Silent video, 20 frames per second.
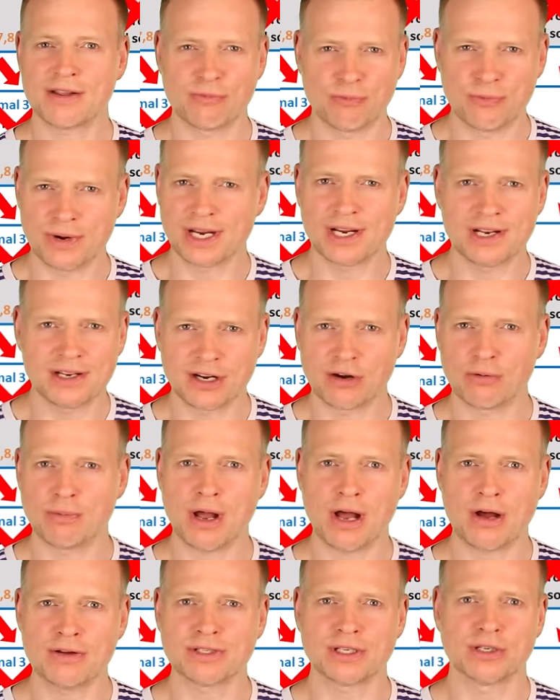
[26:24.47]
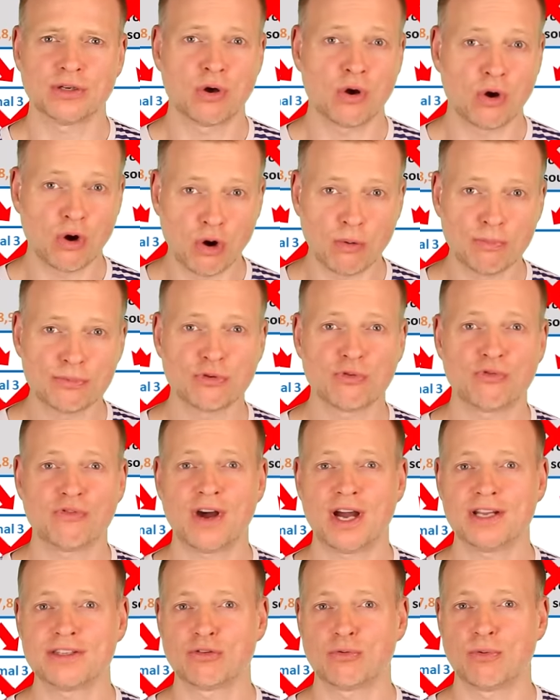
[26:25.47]
wriggling around and hope to
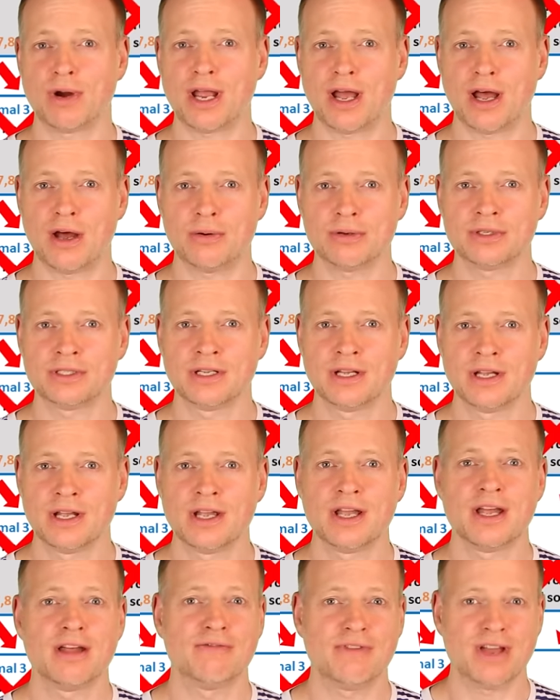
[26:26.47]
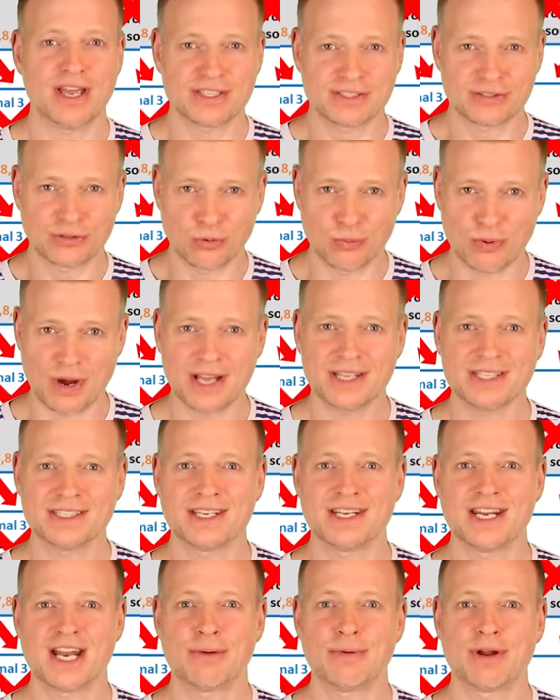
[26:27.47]
find a way out. There's one
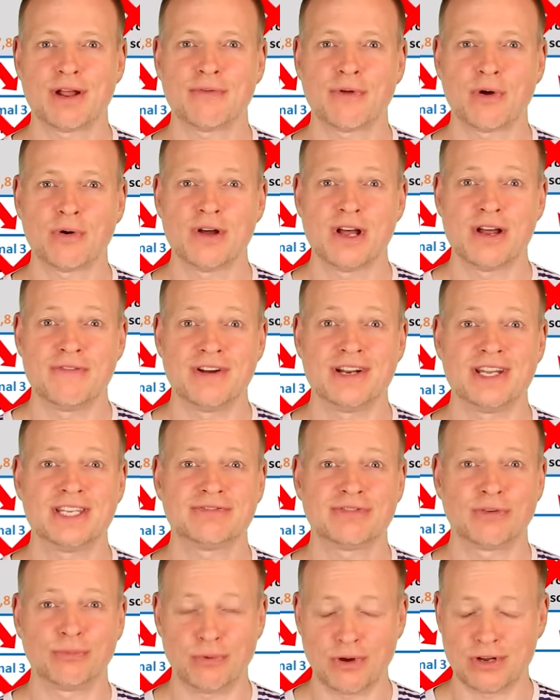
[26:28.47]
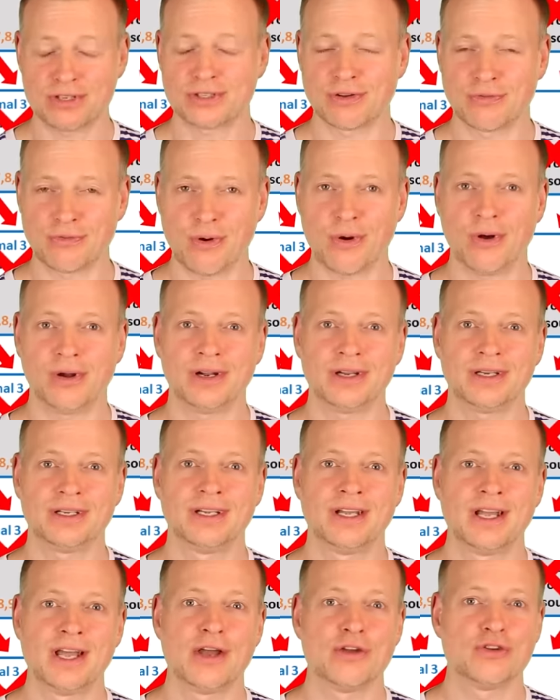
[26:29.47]
scenario though that is the worst of all.
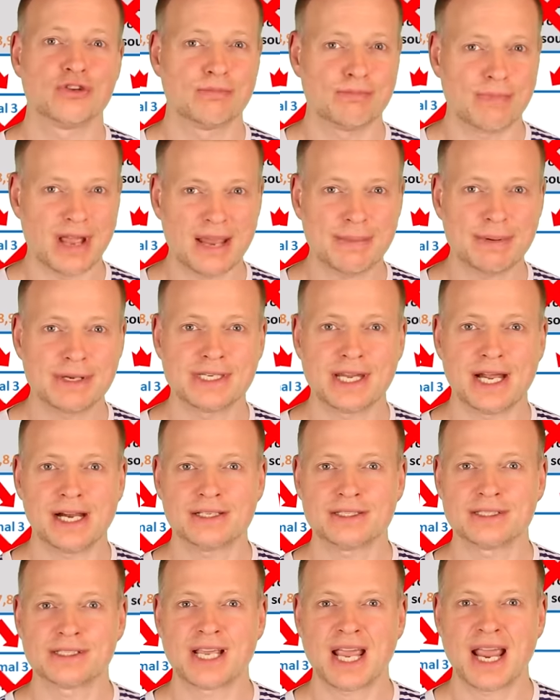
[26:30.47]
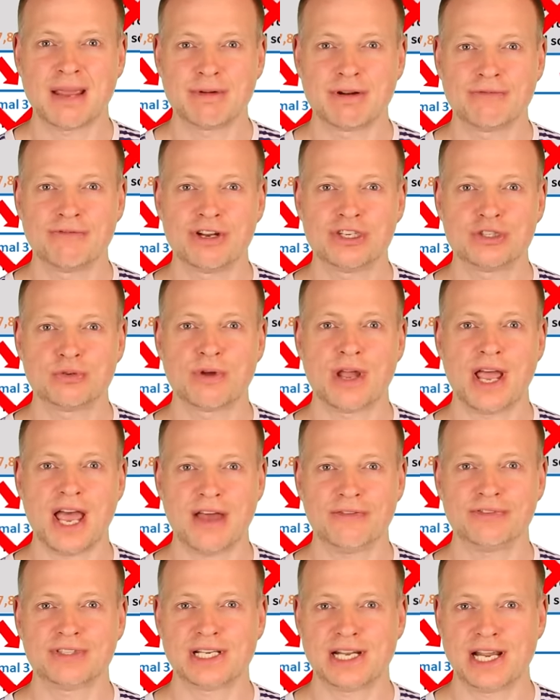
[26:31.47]
You may be dealt a game in which you
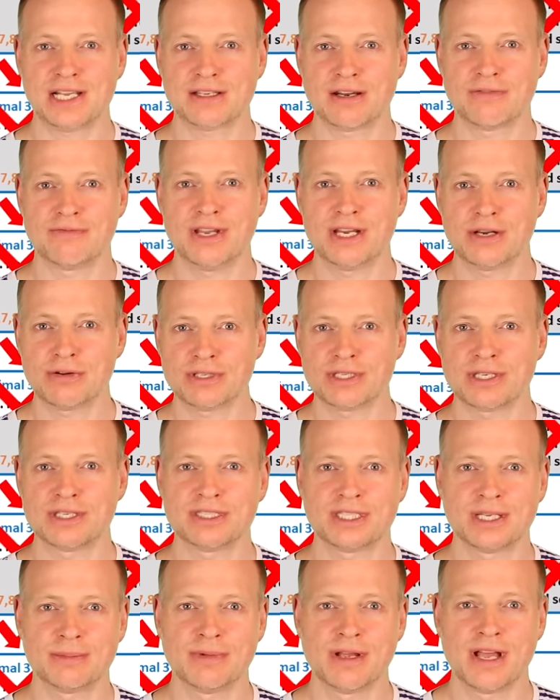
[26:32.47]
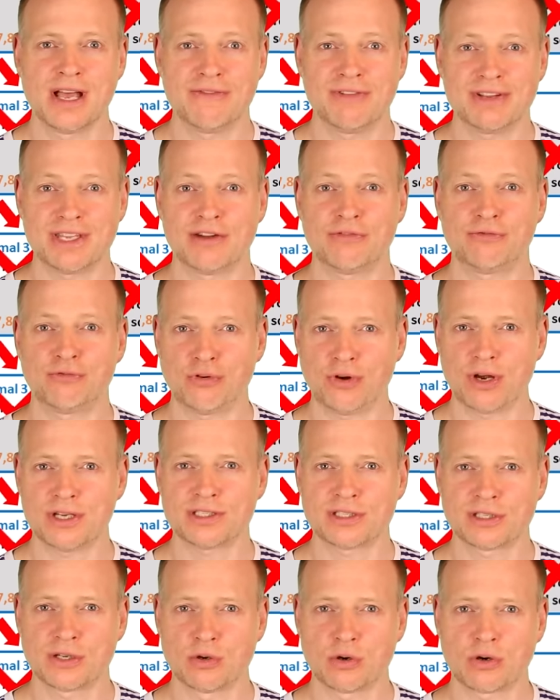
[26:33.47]
have selected the ecosystem that at
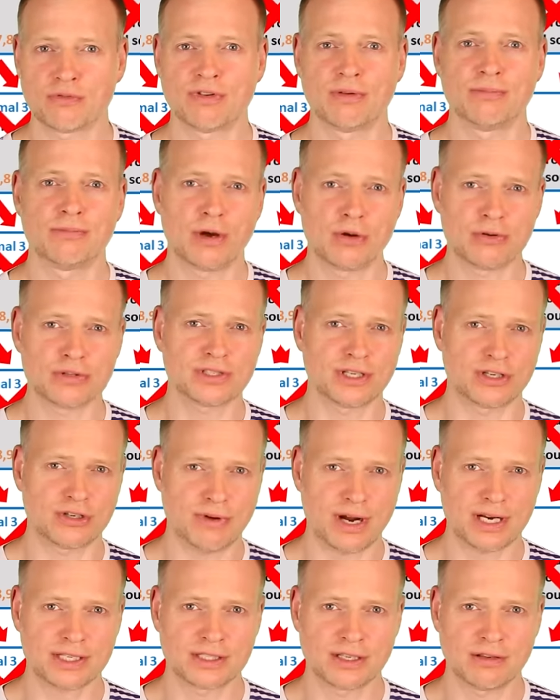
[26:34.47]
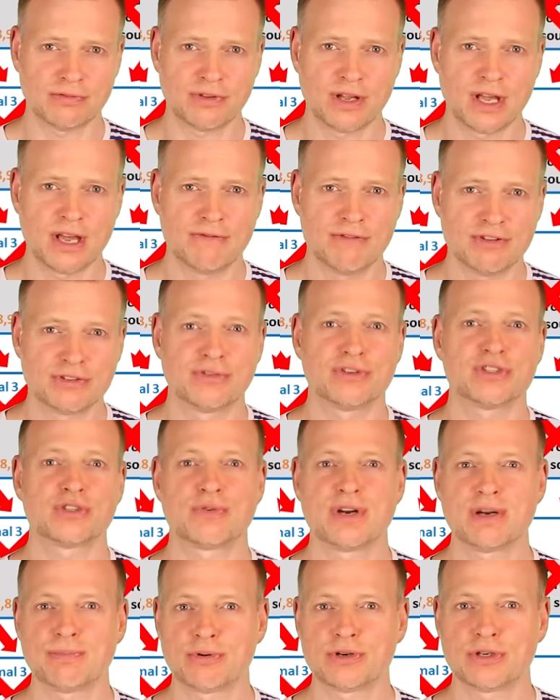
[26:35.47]
first looked the most attractive, with the
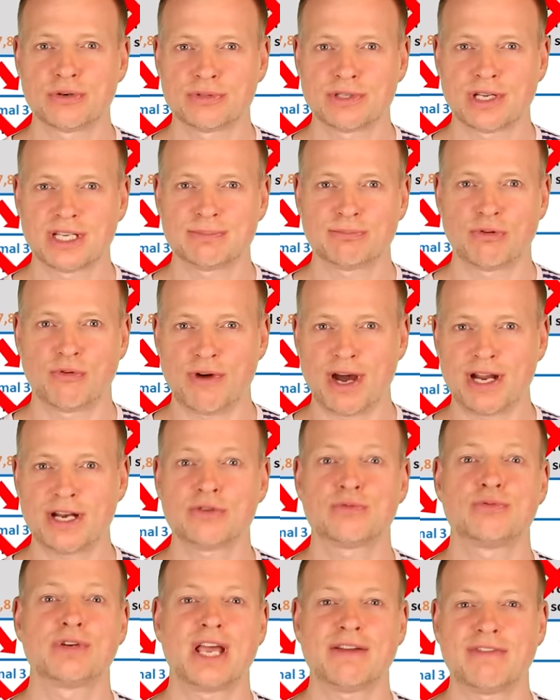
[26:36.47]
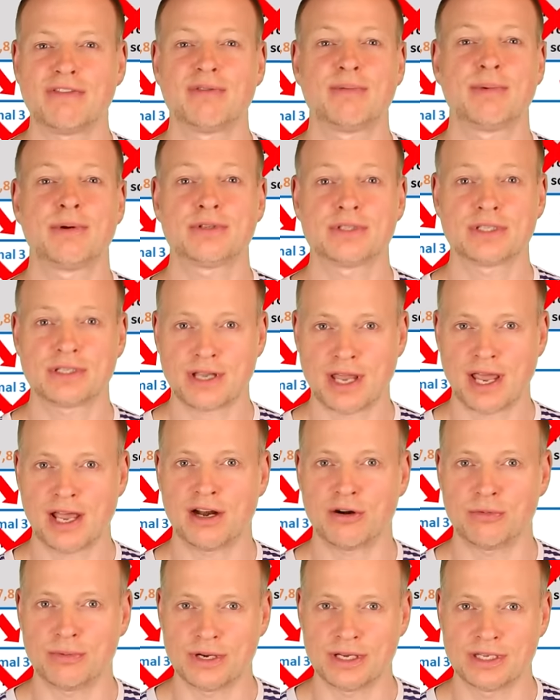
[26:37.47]
three producers providing together the most
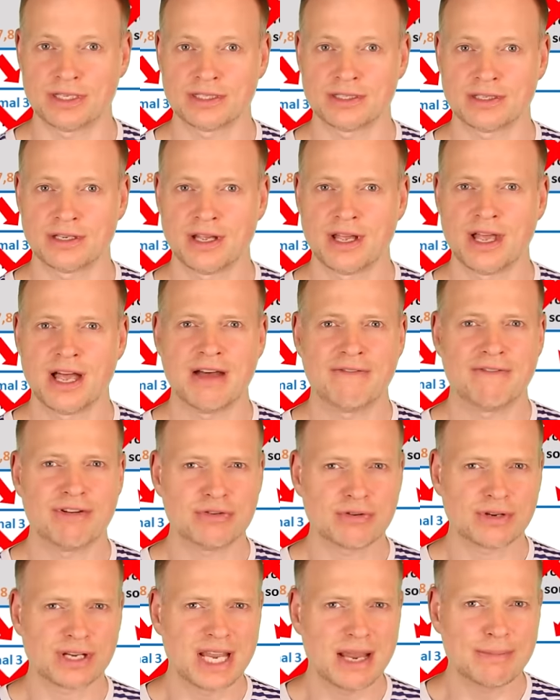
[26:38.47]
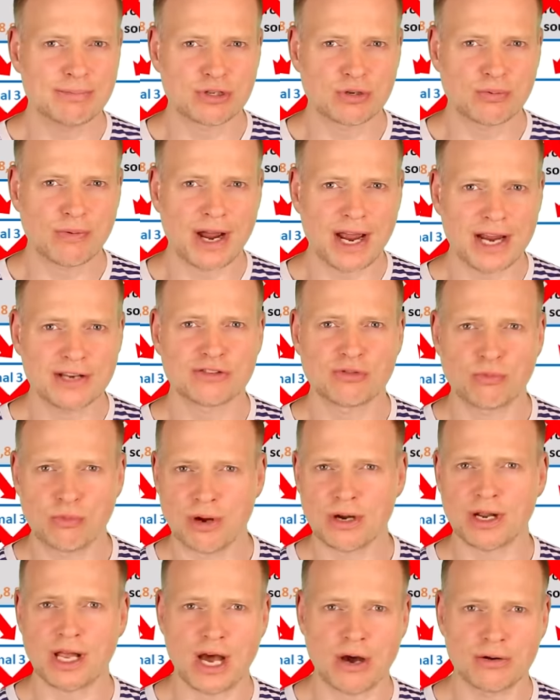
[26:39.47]
calories. When you keep trying to
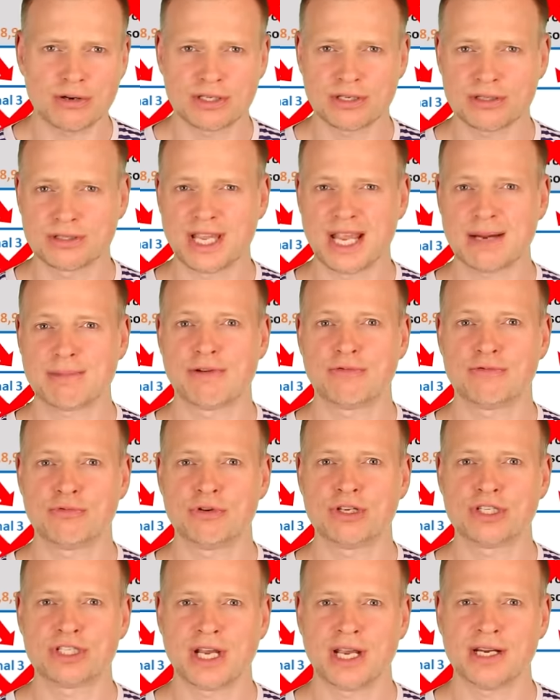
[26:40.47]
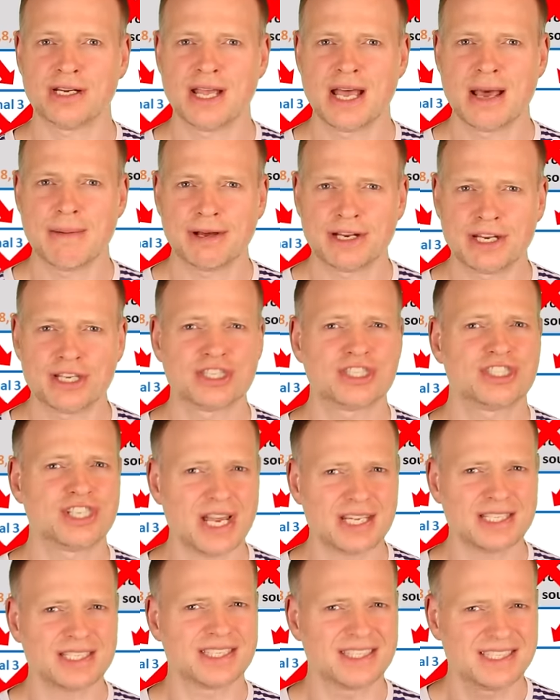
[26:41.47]
work out a sustainable food chain, but it
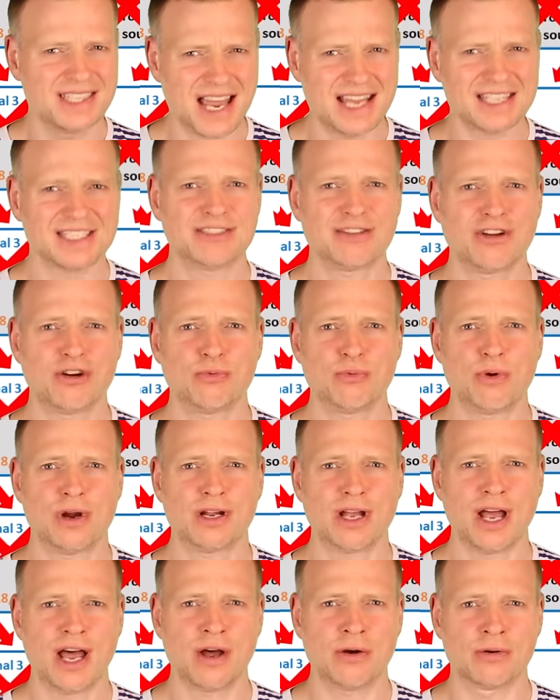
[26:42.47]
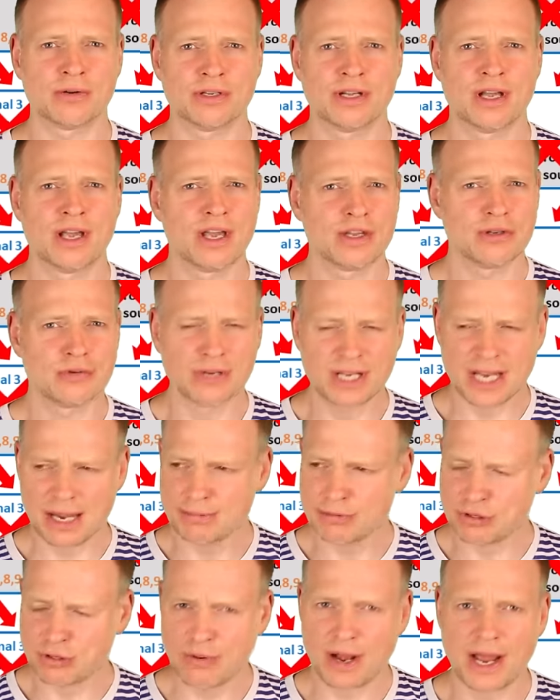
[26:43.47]
just does not work out. You
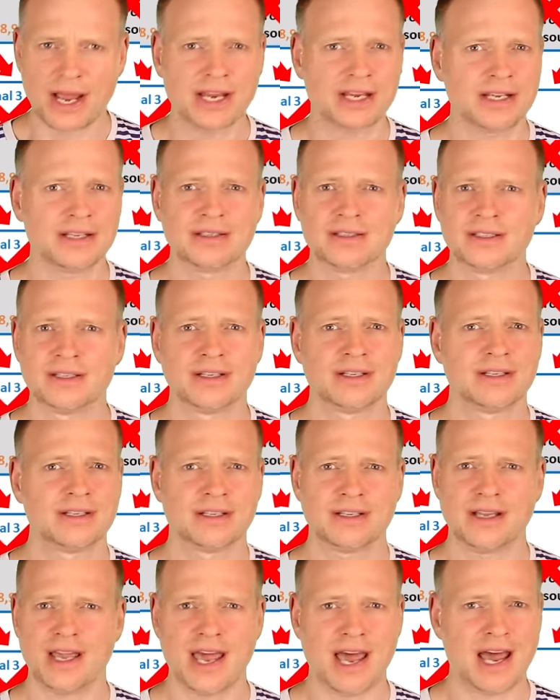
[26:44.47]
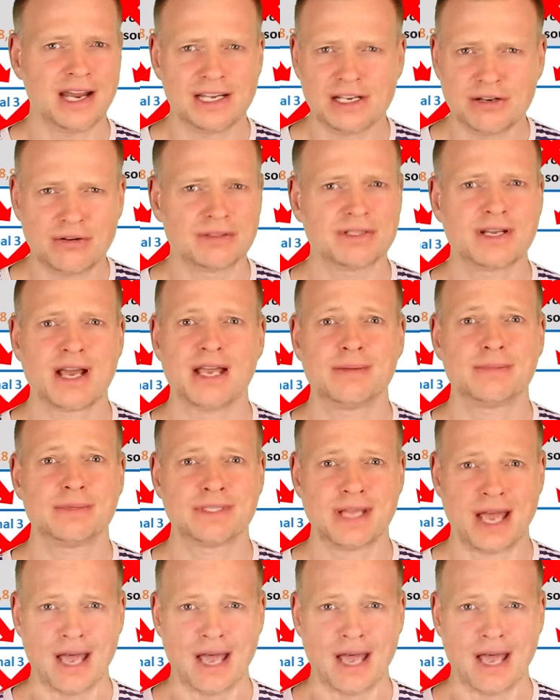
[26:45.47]
keep trying until your time is